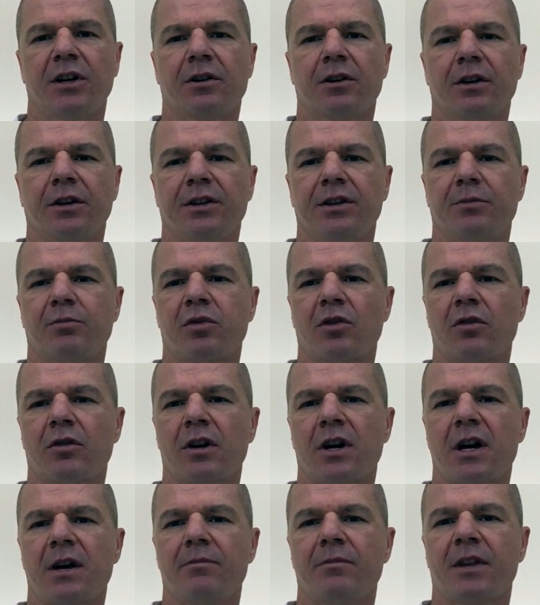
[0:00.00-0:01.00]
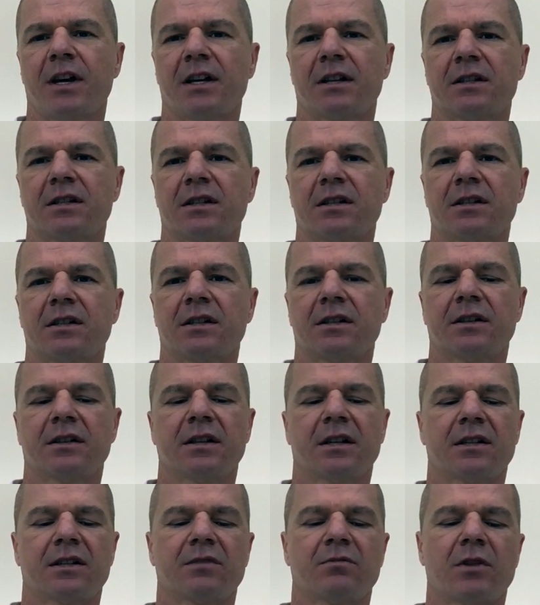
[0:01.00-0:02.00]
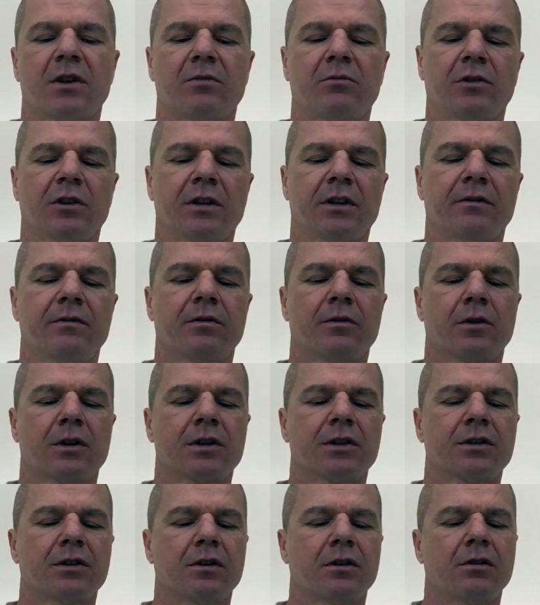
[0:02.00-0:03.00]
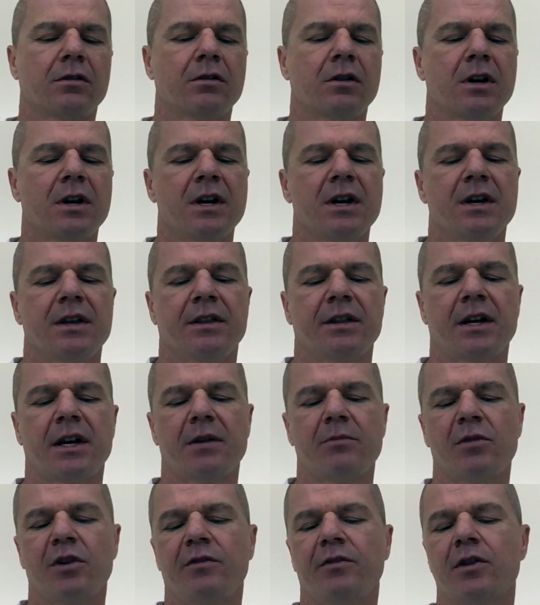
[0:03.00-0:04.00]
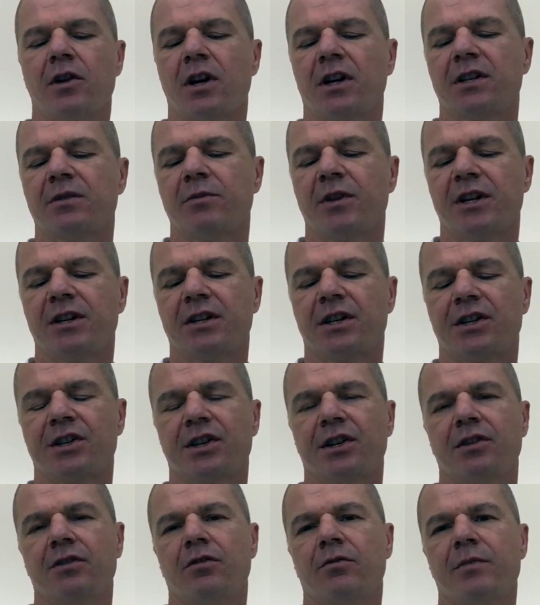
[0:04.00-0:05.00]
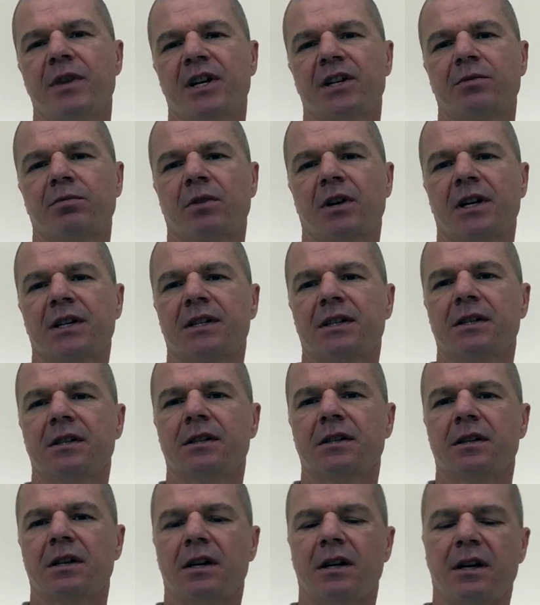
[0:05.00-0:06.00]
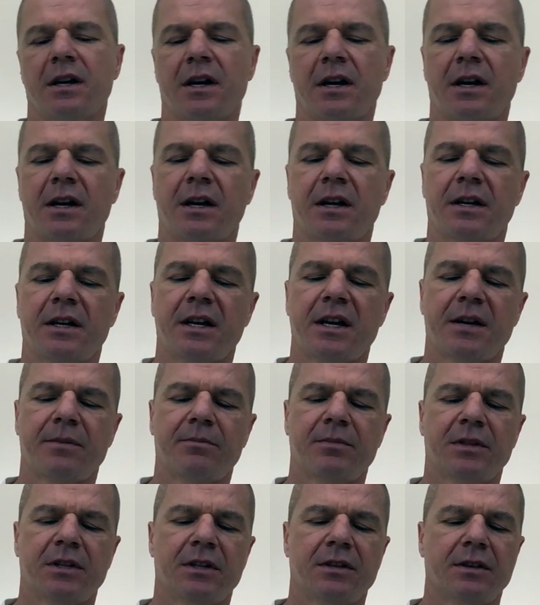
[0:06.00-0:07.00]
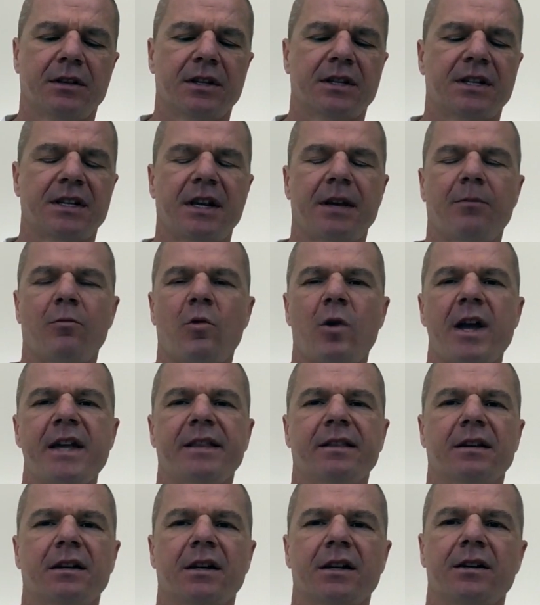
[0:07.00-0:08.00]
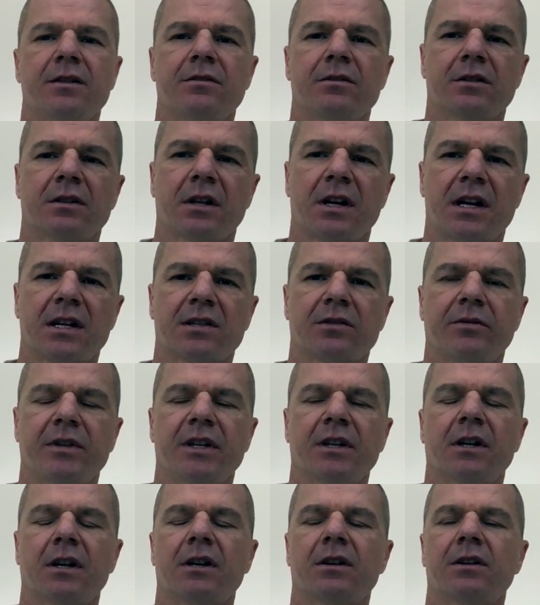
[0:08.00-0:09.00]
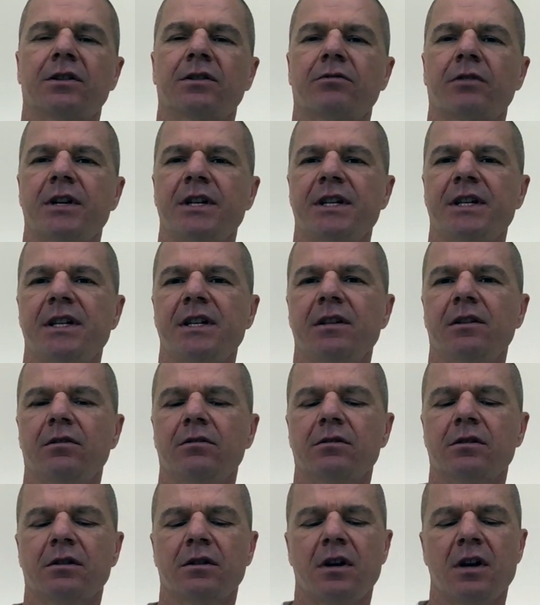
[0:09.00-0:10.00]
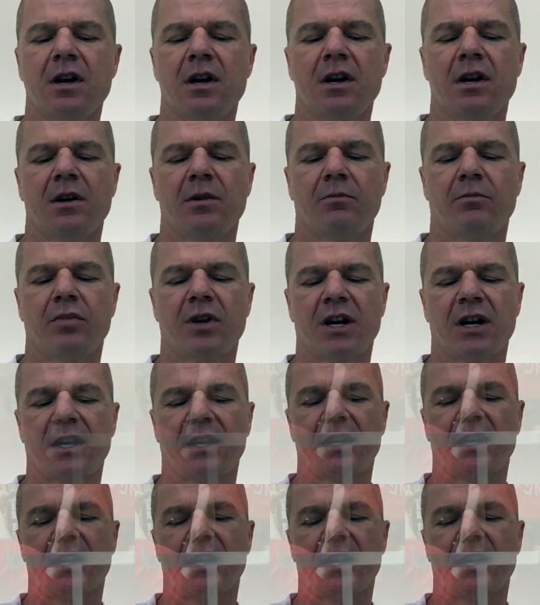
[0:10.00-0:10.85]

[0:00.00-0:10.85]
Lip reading: early in the program, that's what I'm looking for. So then I moved on to my touch and go bench presses. I kept the same weight that I used last week, 120 kilos, but